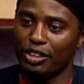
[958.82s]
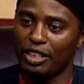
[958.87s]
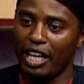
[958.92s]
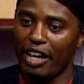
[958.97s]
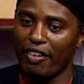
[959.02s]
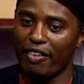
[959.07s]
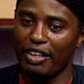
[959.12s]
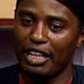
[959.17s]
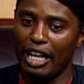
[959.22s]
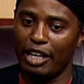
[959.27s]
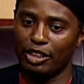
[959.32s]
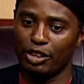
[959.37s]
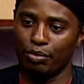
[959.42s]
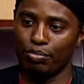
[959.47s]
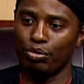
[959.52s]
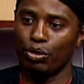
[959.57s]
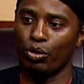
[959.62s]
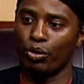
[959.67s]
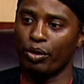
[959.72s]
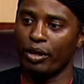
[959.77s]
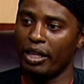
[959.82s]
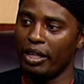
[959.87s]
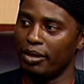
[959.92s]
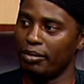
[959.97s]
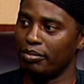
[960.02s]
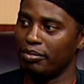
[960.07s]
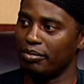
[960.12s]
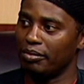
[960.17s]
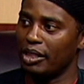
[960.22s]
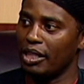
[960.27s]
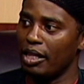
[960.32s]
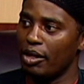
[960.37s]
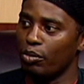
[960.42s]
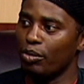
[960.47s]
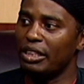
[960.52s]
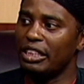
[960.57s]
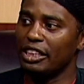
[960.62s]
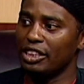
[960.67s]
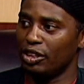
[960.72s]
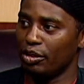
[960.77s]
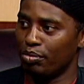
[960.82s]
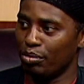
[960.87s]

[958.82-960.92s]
carrying out the program. What is the